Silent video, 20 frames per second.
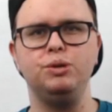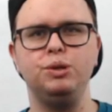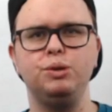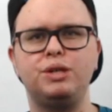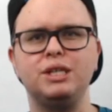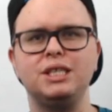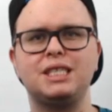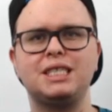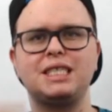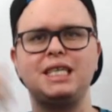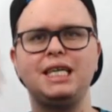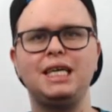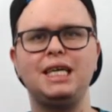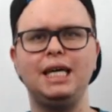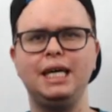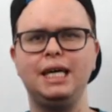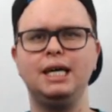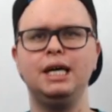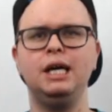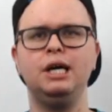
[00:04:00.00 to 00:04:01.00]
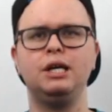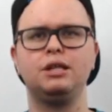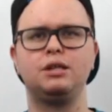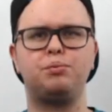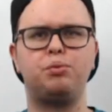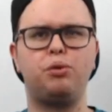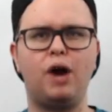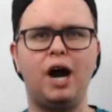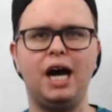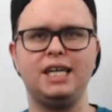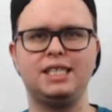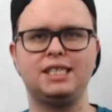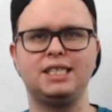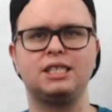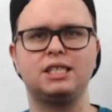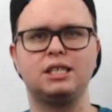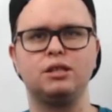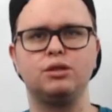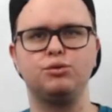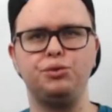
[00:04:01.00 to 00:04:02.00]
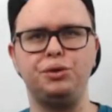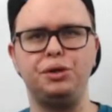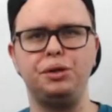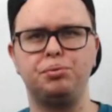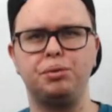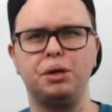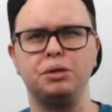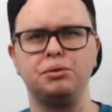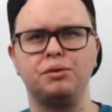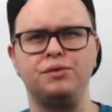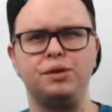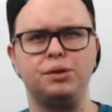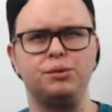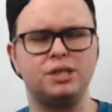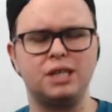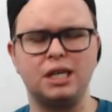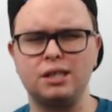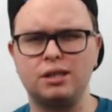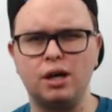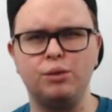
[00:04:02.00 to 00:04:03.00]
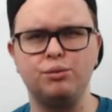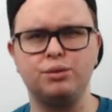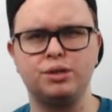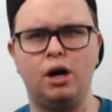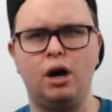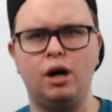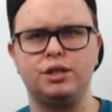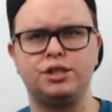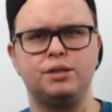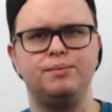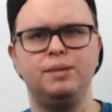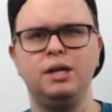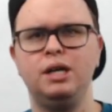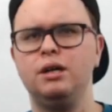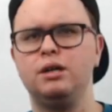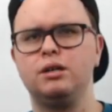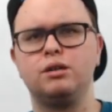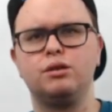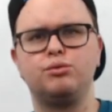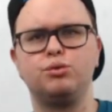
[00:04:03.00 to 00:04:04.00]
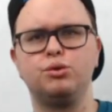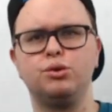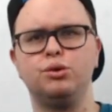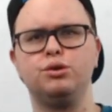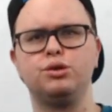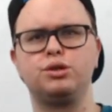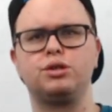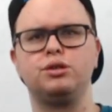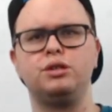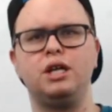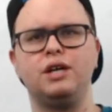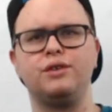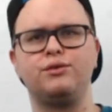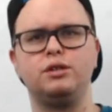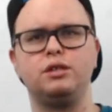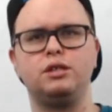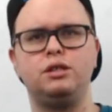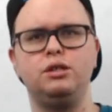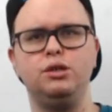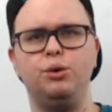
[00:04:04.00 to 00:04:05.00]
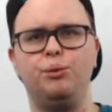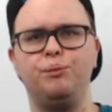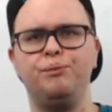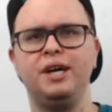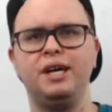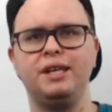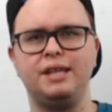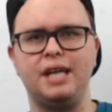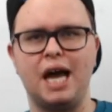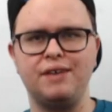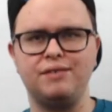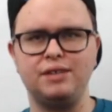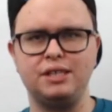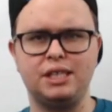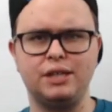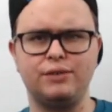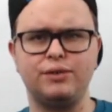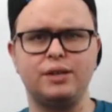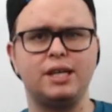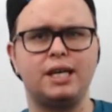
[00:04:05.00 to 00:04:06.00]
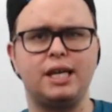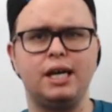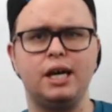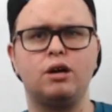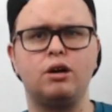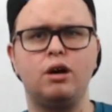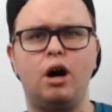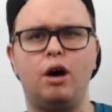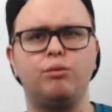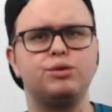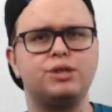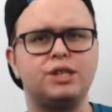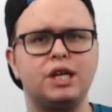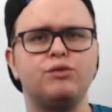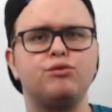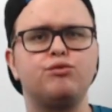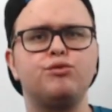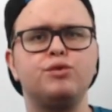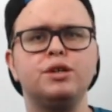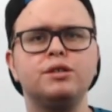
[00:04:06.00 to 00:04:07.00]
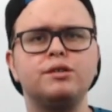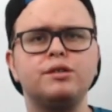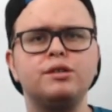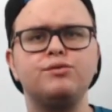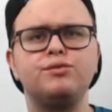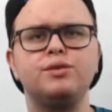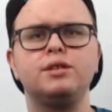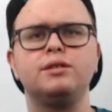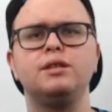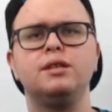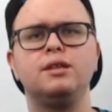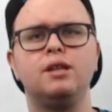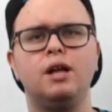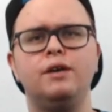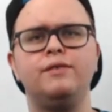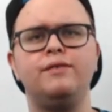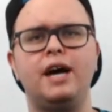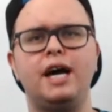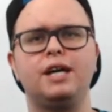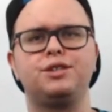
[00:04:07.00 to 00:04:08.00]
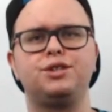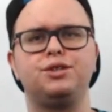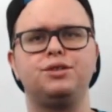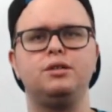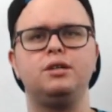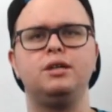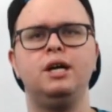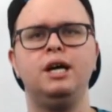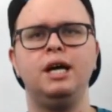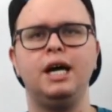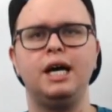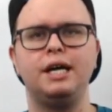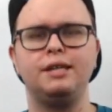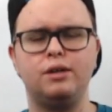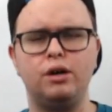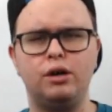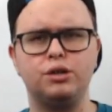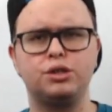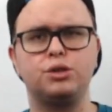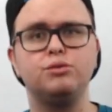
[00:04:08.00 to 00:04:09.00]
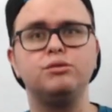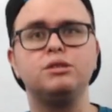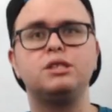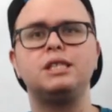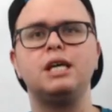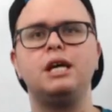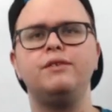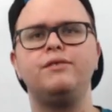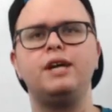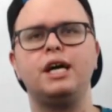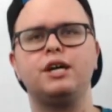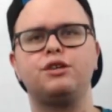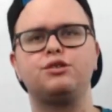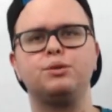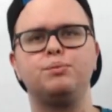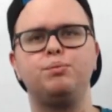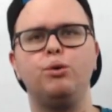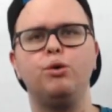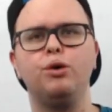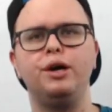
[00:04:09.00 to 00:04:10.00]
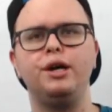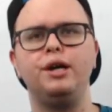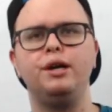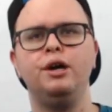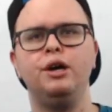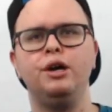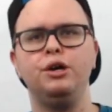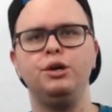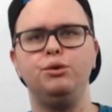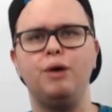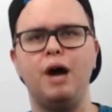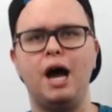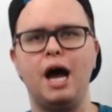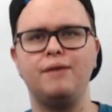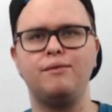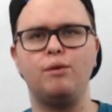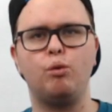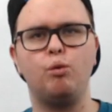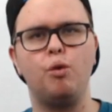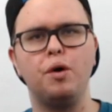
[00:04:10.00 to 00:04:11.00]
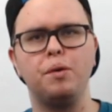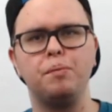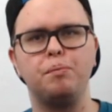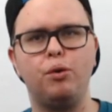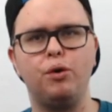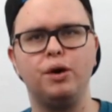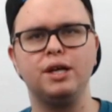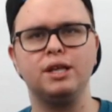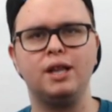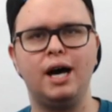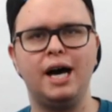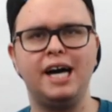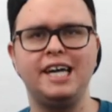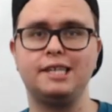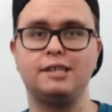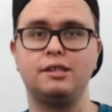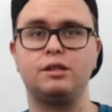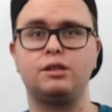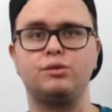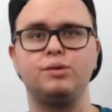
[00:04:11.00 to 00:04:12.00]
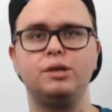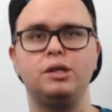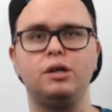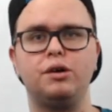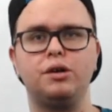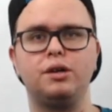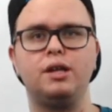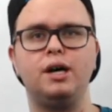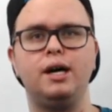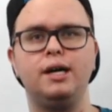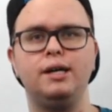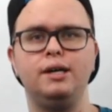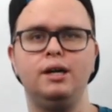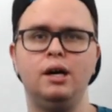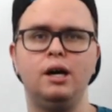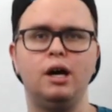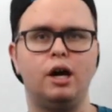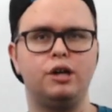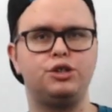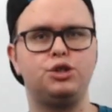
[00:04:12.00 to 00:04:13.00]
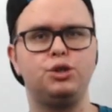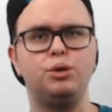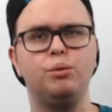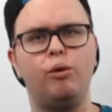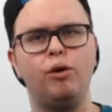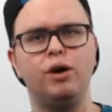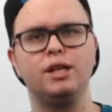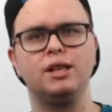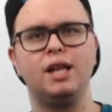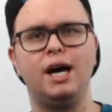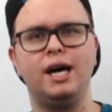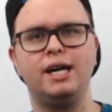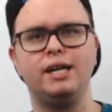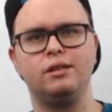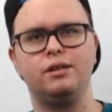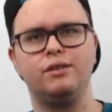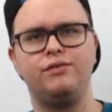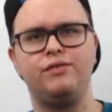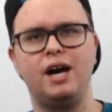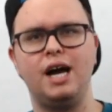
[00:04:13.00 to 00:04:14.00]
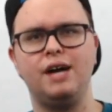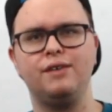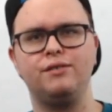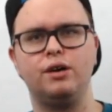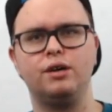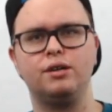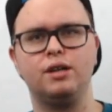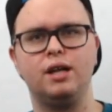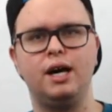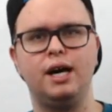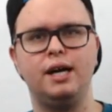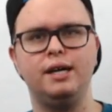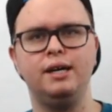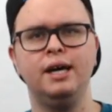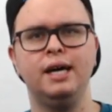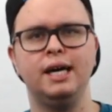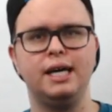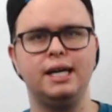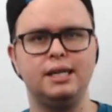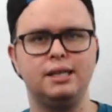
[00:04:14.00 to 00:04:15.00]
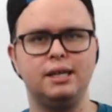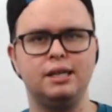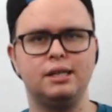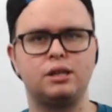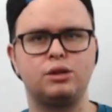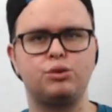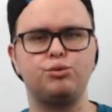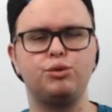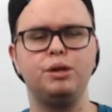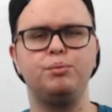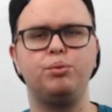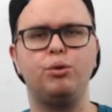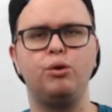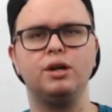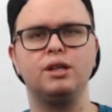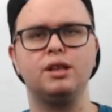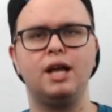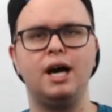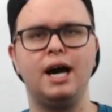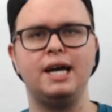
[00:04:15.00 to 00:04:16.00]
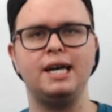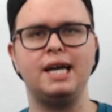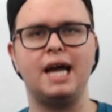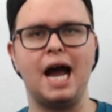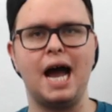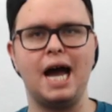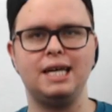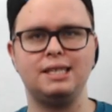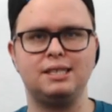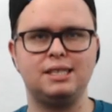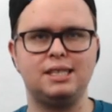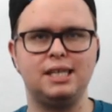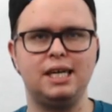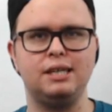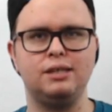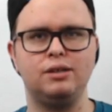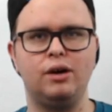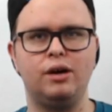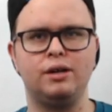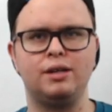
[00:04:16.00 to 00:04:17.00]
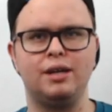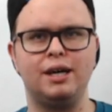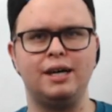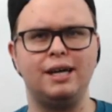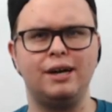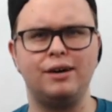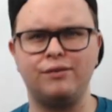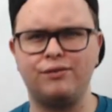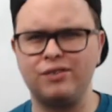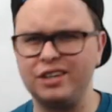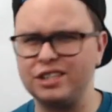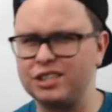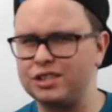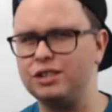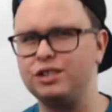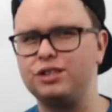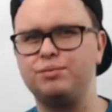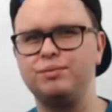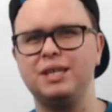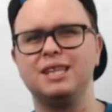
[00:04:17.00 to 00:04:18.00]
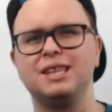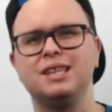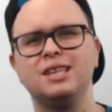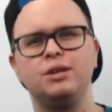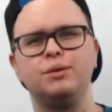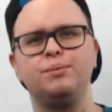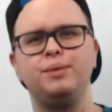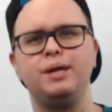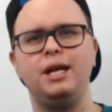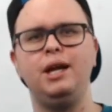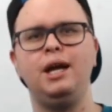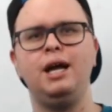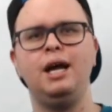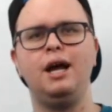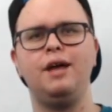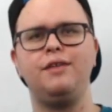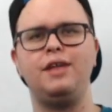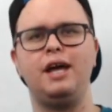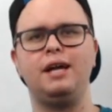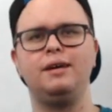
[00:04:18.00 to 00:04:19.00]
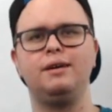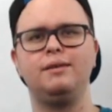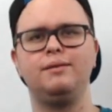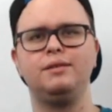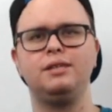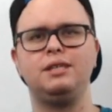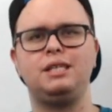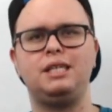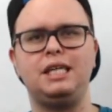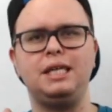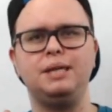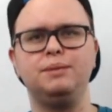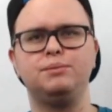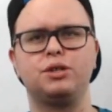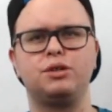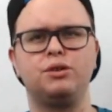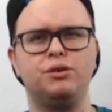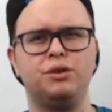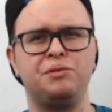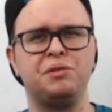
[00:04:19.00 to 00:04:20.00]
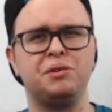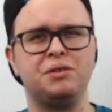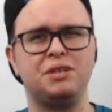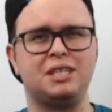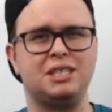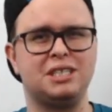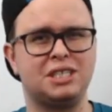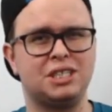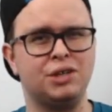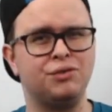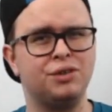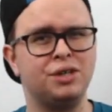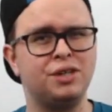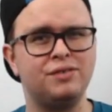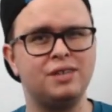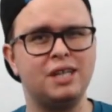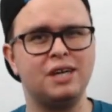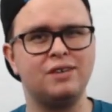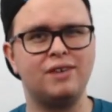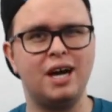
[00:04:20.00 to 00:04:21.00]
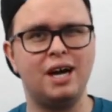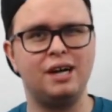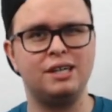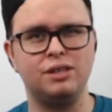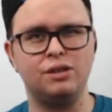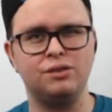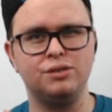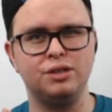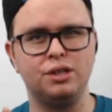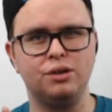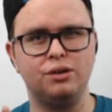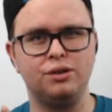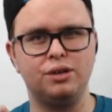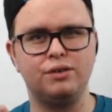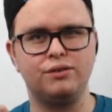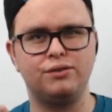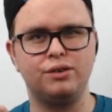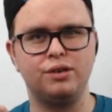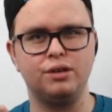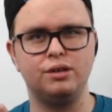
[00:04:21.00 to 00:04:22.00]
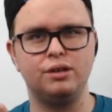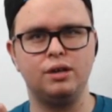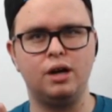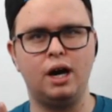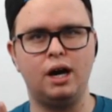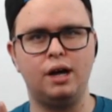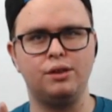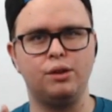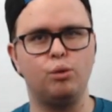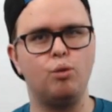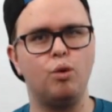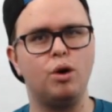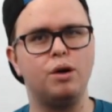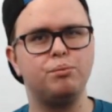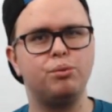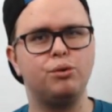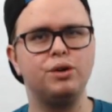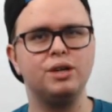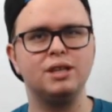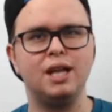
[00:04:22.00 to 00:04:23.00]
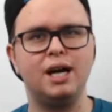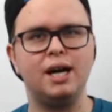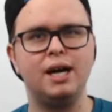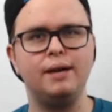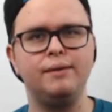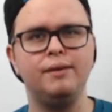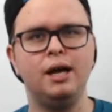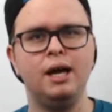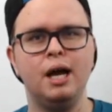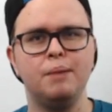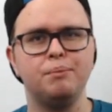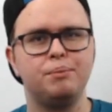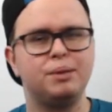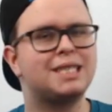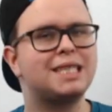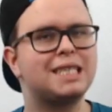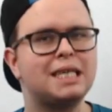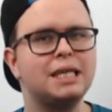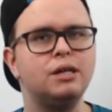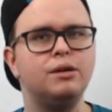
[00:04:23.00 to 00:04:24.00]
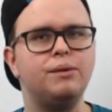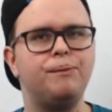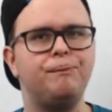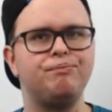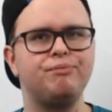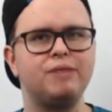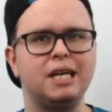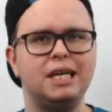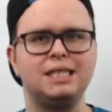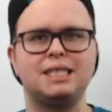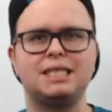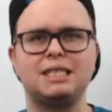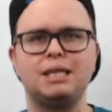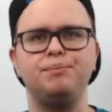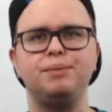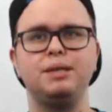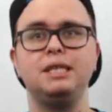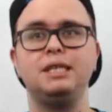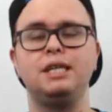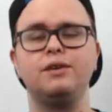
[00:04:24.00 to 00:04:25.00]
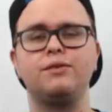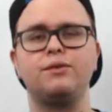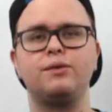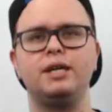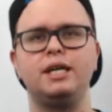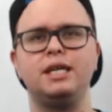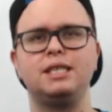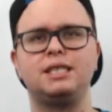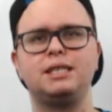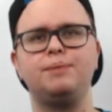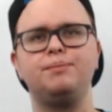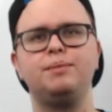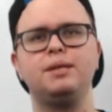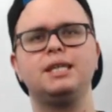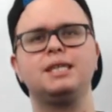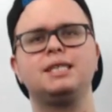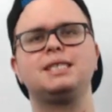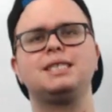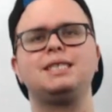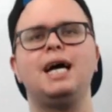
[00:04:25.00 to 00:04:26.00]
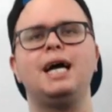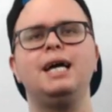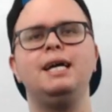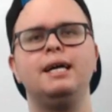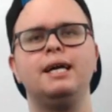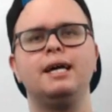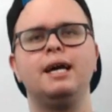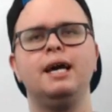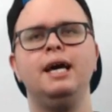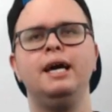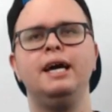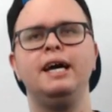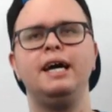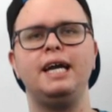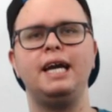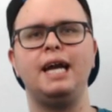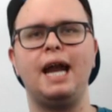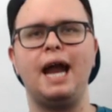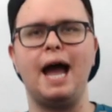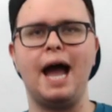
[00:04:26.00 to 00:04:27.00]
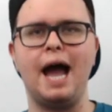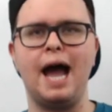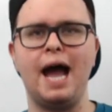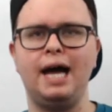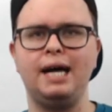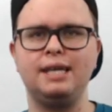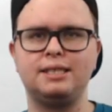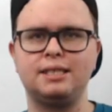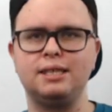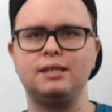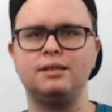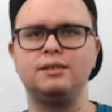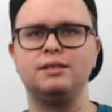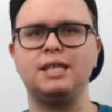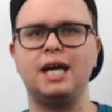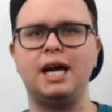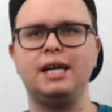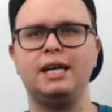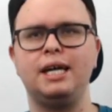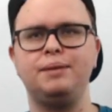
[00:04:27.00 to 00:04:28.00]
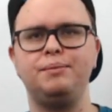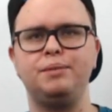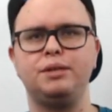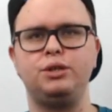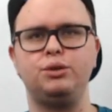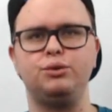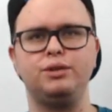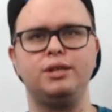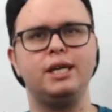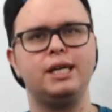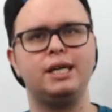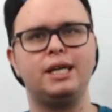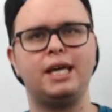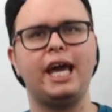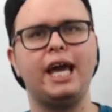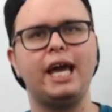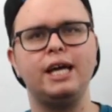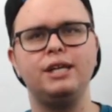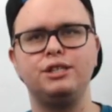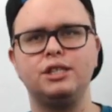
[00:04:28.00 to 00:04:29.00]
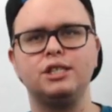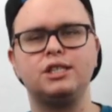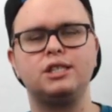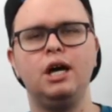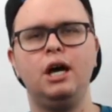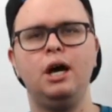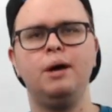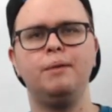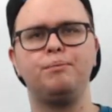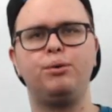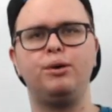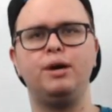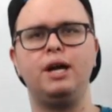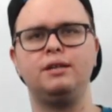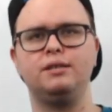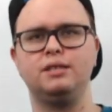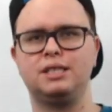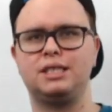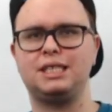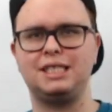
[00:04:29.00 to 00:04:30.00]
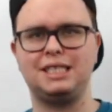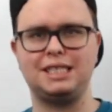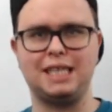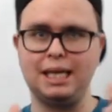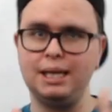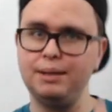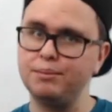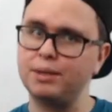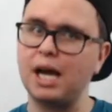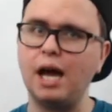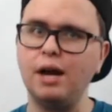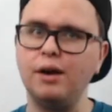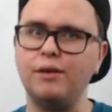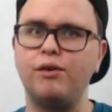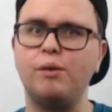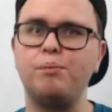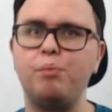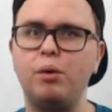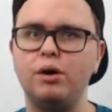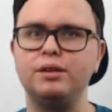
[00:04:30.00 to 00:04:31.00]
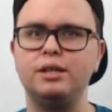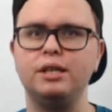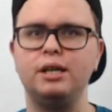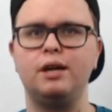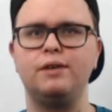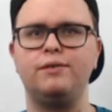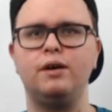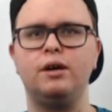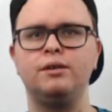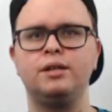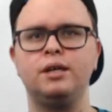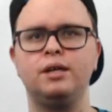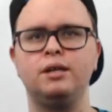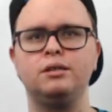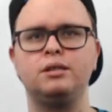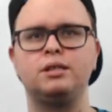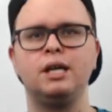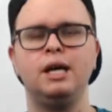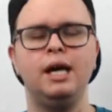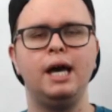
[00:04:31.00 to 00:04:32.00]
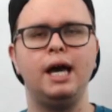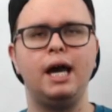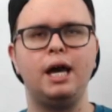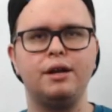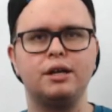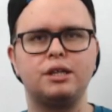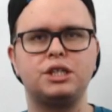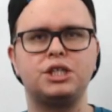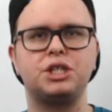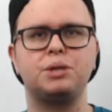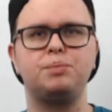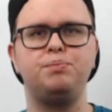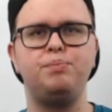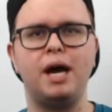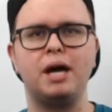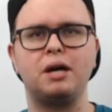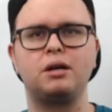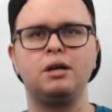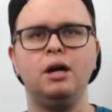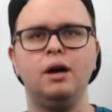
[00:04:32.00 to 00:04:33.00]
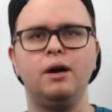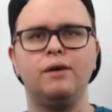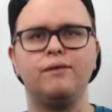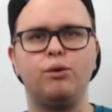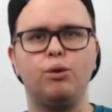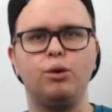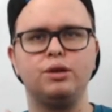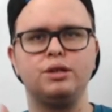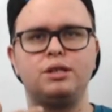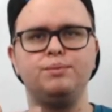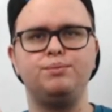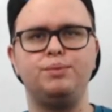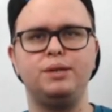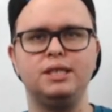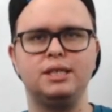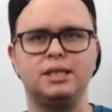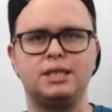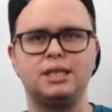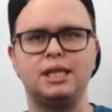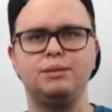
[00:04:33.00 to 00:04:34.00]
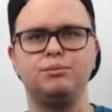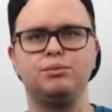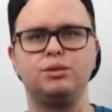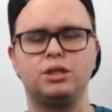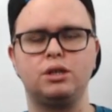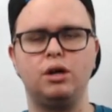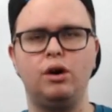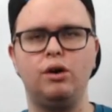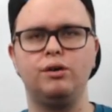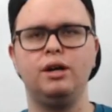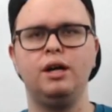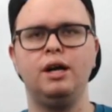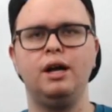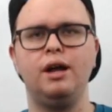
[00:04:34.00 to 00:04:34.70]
You can see the process of the replay review, which I thought was awesome. The rules are different too. They have a different kickoff, which I really, really love actually. And then also instead of an extra point, you have a 1-point line at the 3-yard line, a 2-point line at the 5-yard line, and a 3-point line at the 10-yard line. Now, it frustrates me a little bit that teams are going really conservative in that route and only going for the 1-point line, but still, it's something different. It's something exciting, and it adds another dynamic to it. They can't just put out the same kind of football the NFL does and expect for it to be the same result.